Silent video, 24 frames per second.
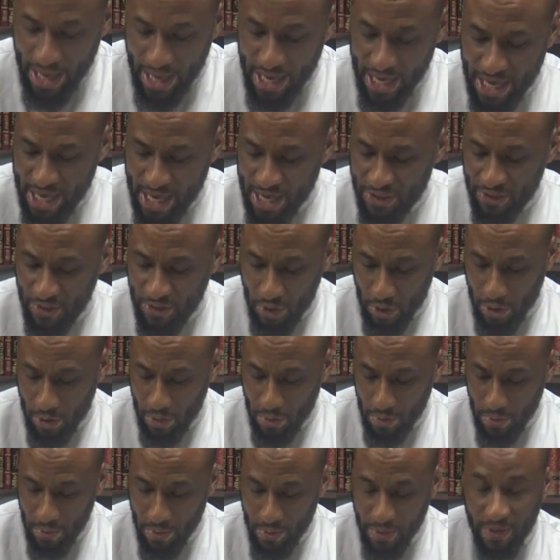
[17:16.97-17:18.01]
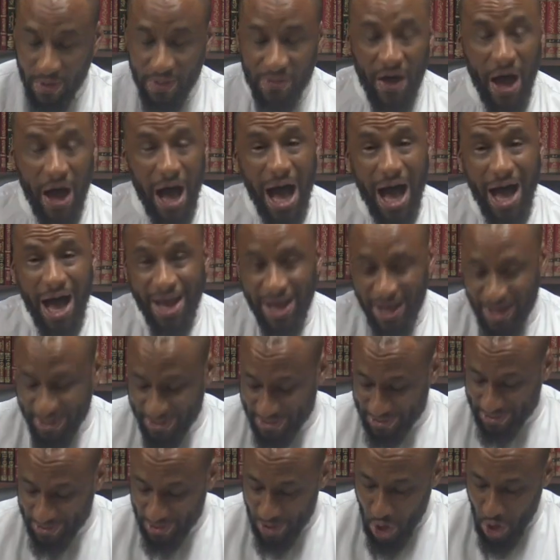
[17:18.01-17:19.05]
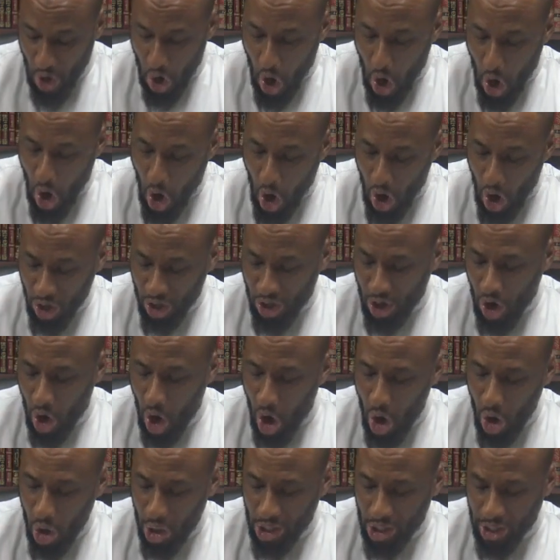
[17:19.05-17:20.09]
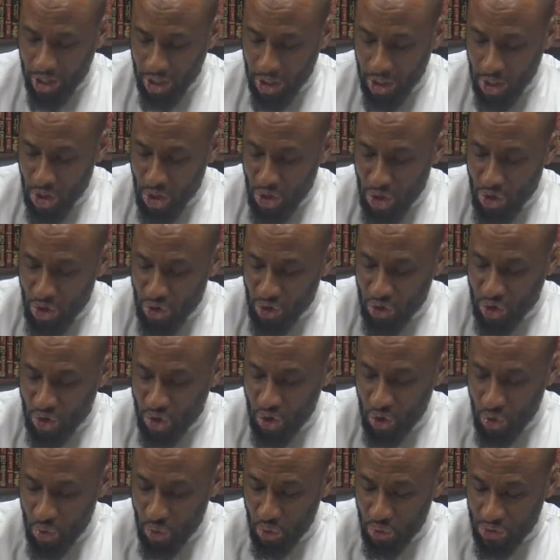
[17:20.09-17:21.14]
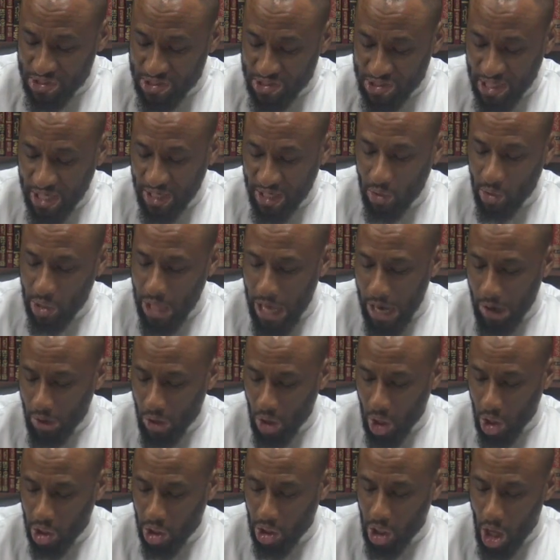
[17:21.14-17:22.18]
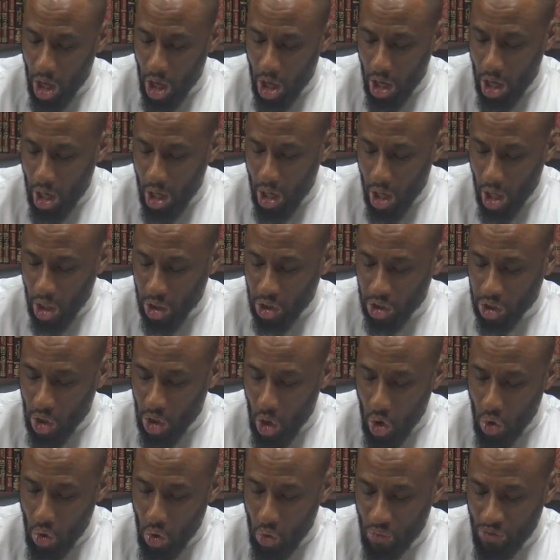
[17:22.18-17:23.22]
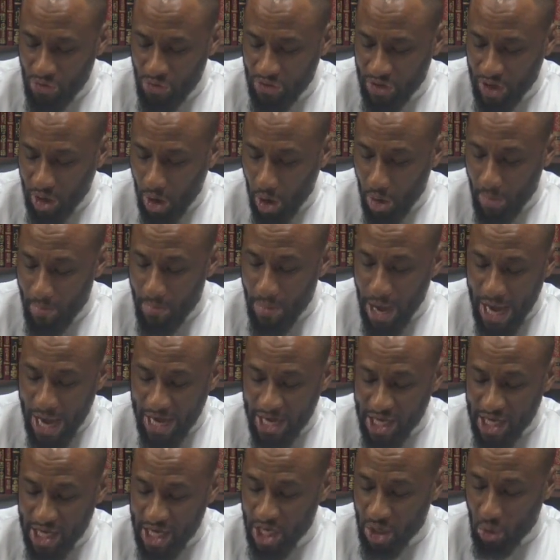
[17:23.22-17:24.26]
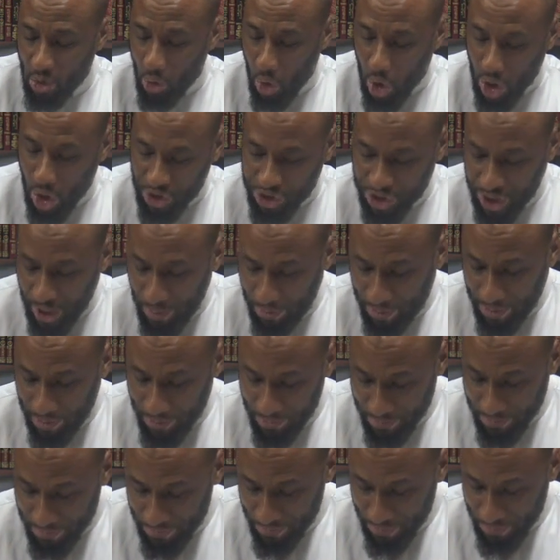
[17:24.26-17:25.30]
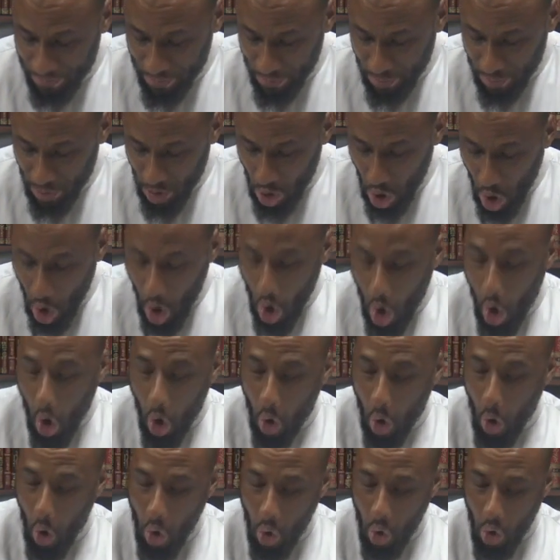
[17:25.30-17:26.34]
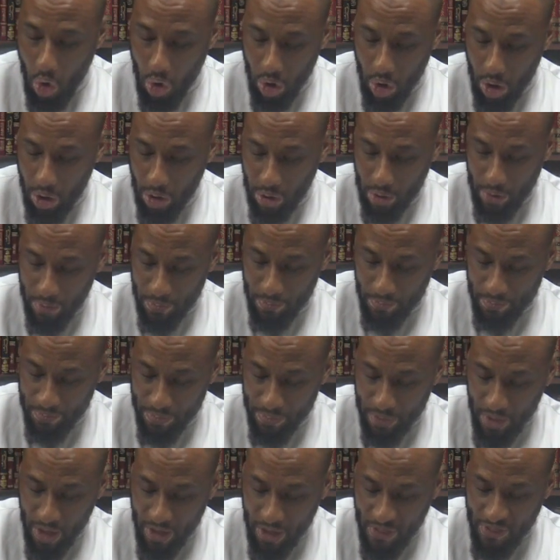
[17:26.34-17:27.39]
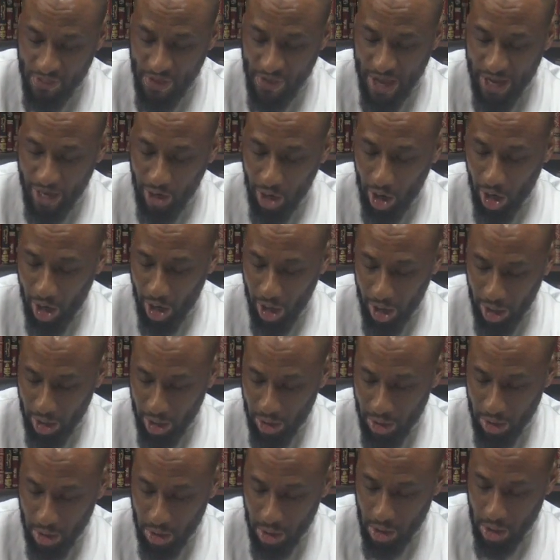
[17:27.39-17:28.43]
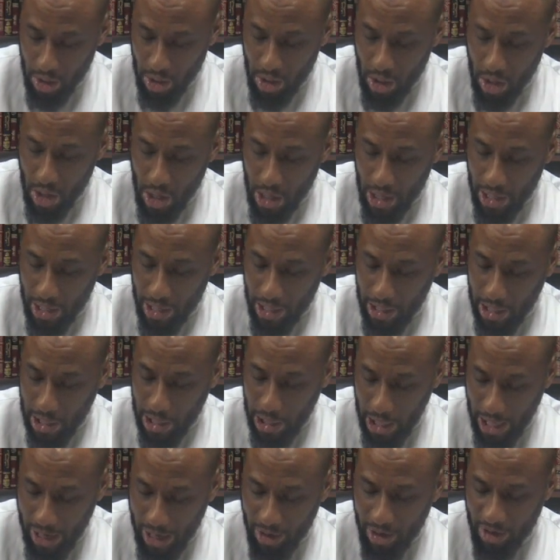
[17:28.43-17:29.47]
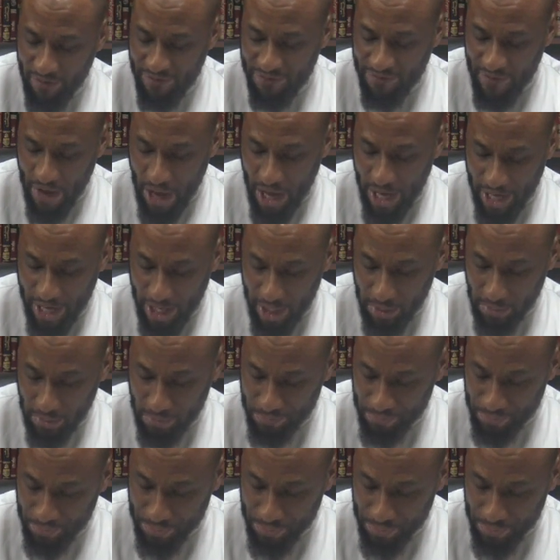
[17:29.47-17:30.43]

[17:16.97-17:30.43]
Either the ayats are calling to single out Allah alone, the Almighty, in worship, or they are clarifying